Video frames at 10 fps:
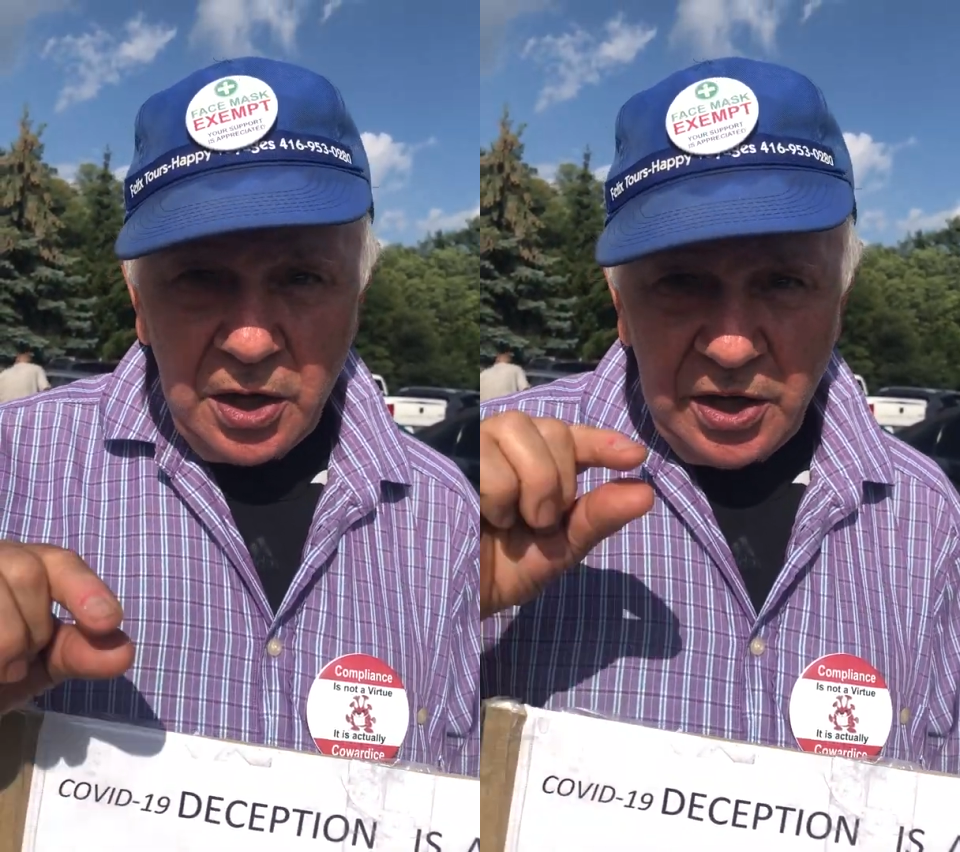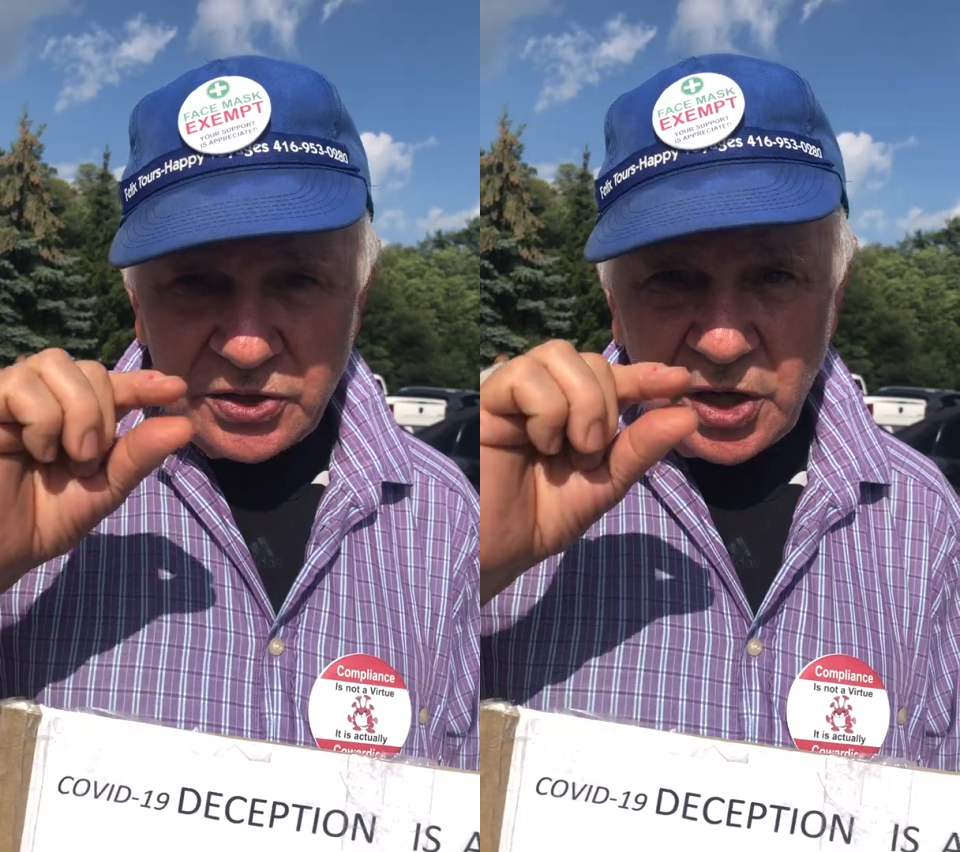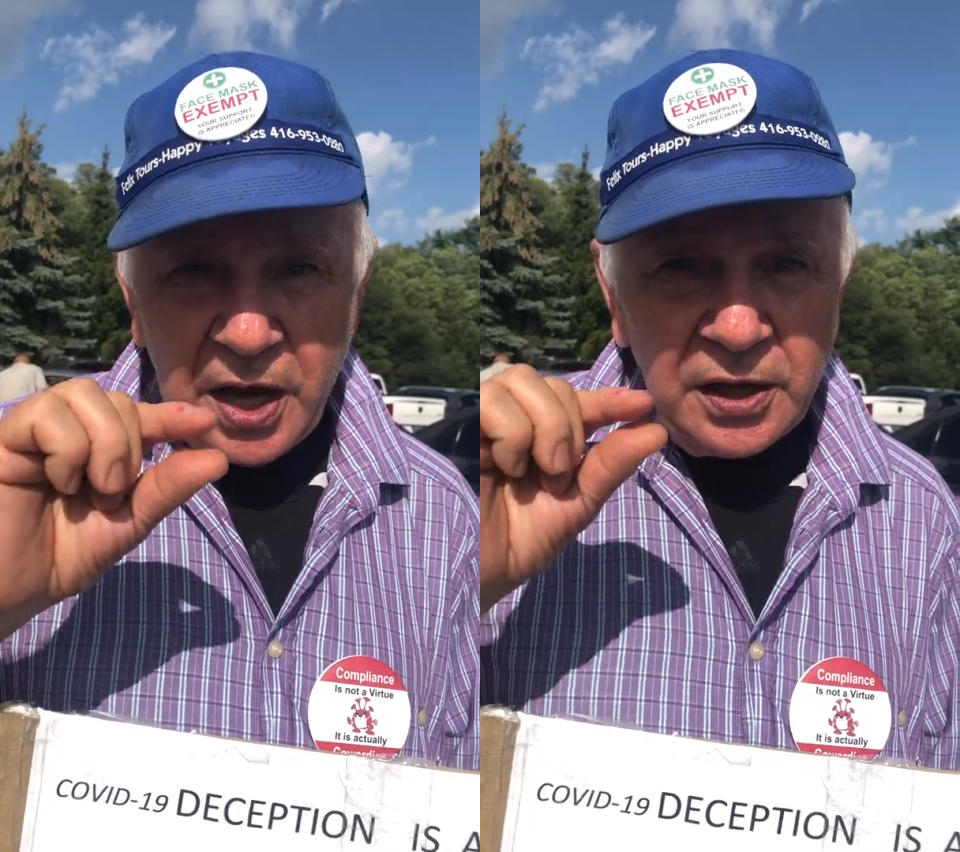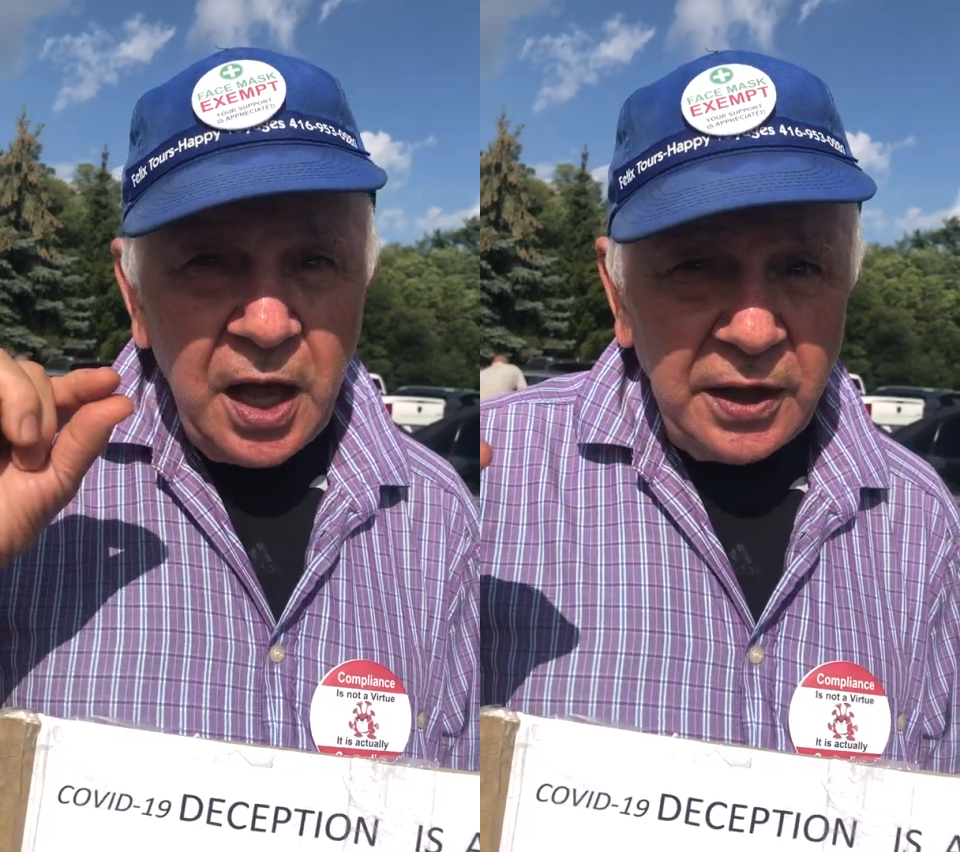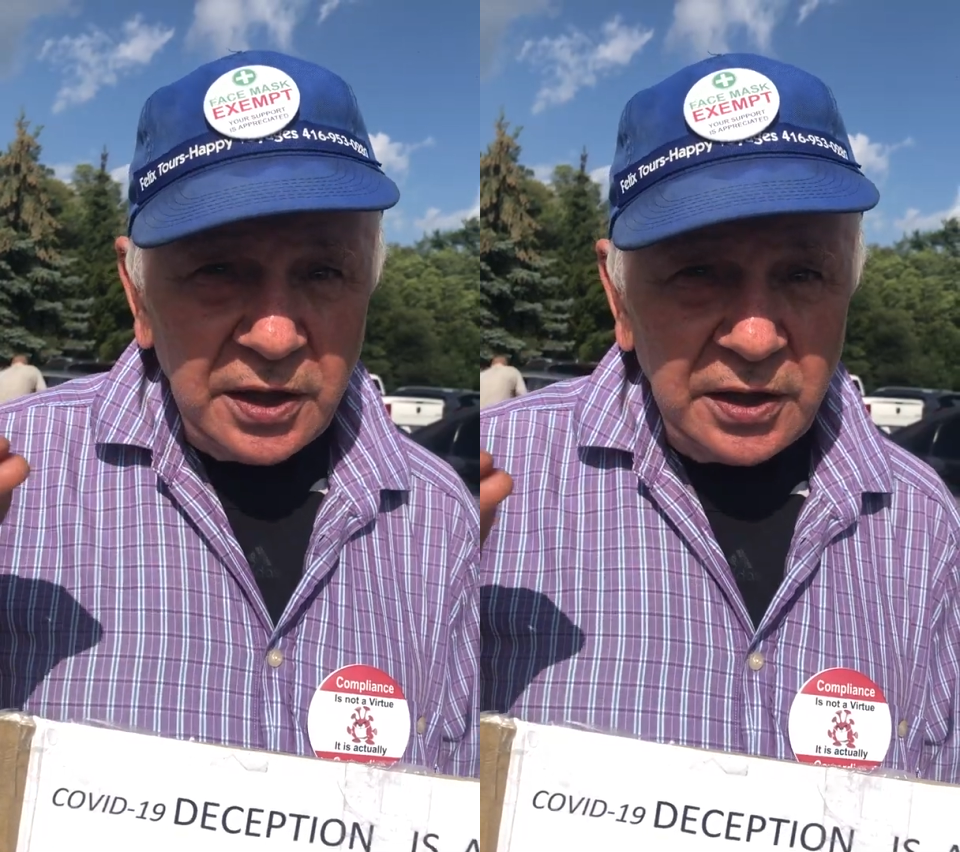is
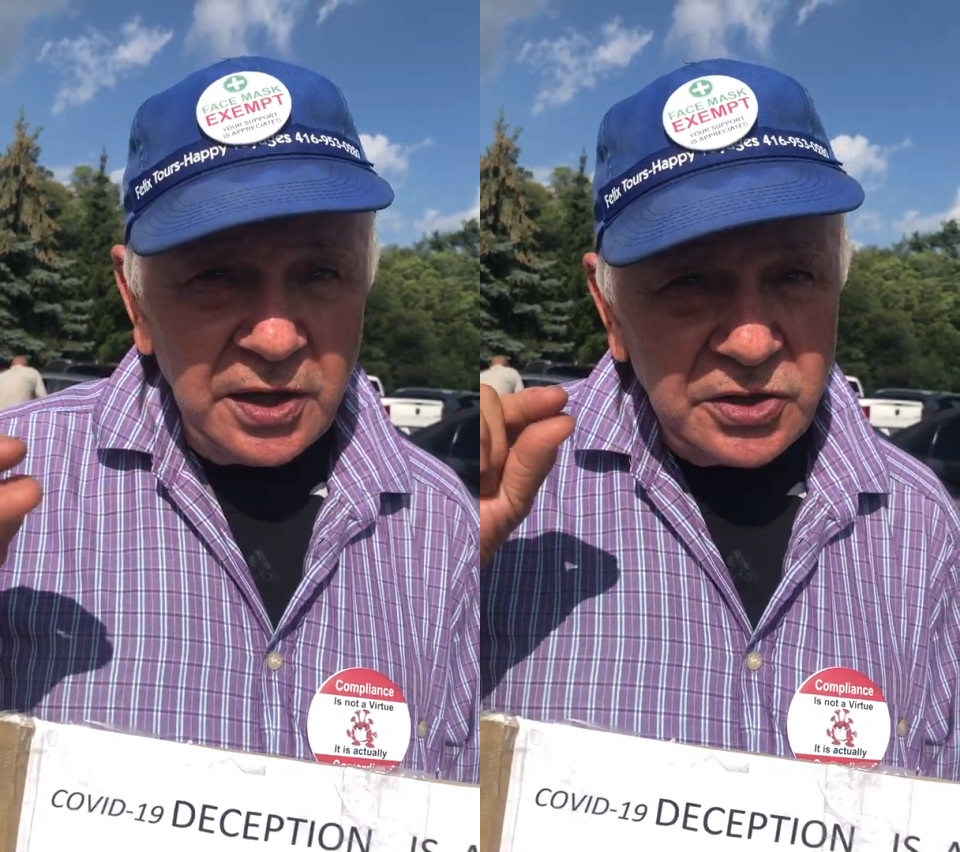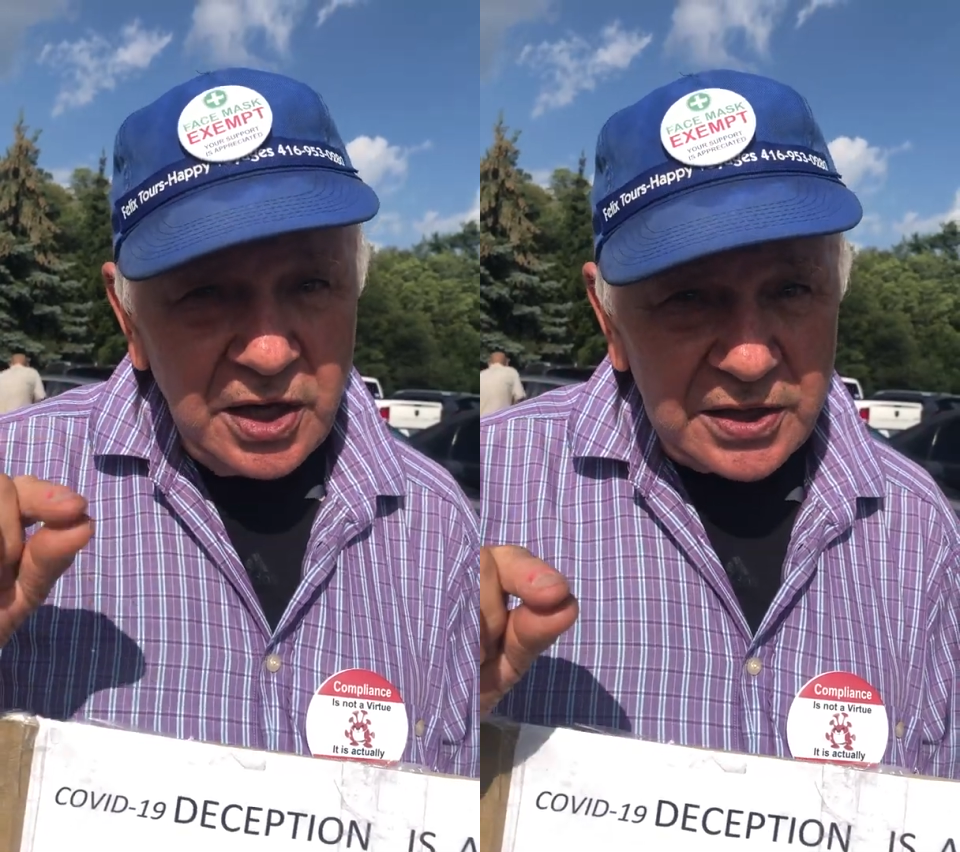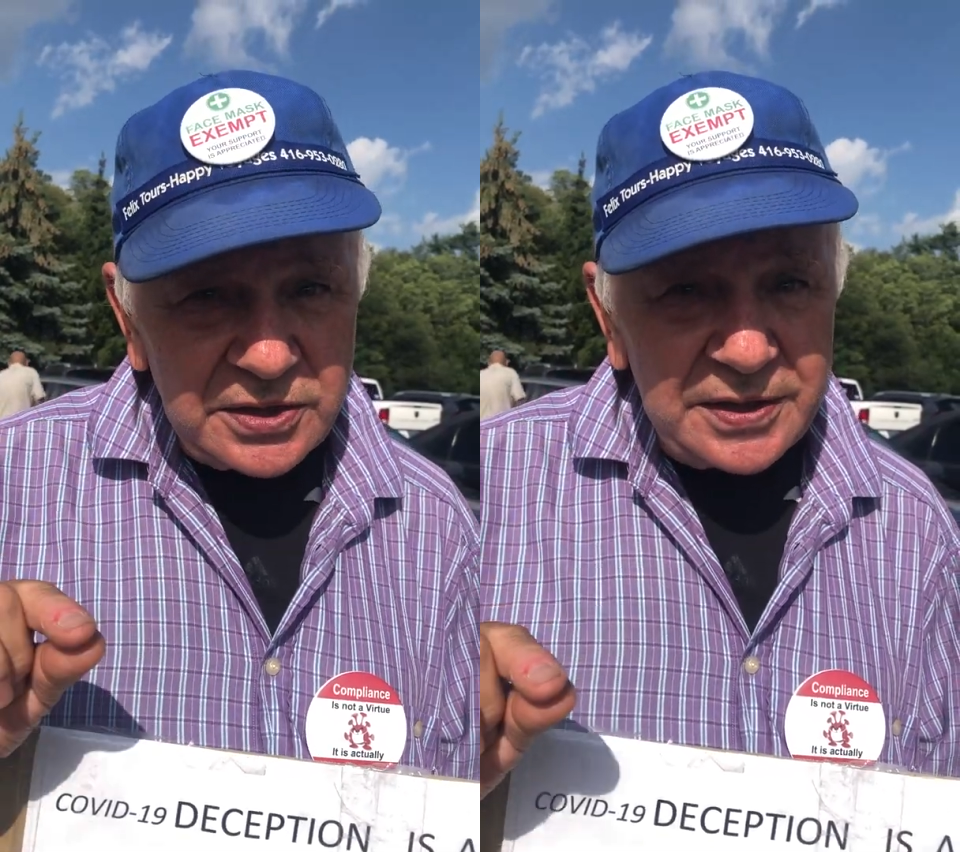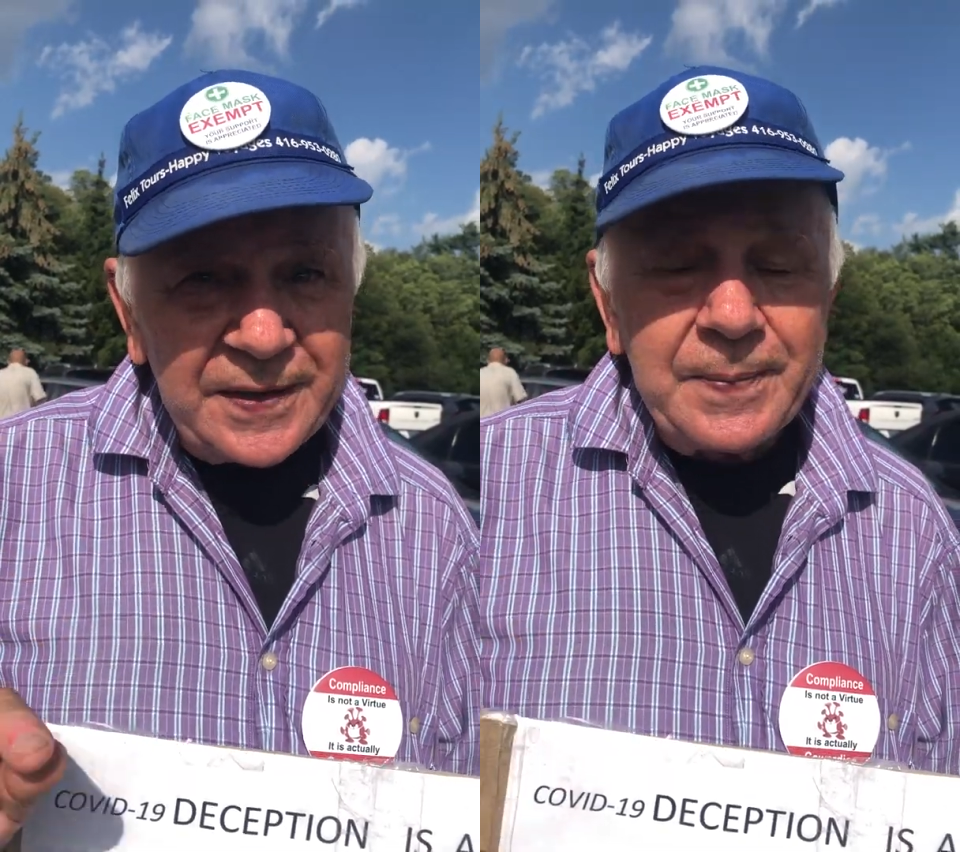highlighted and says,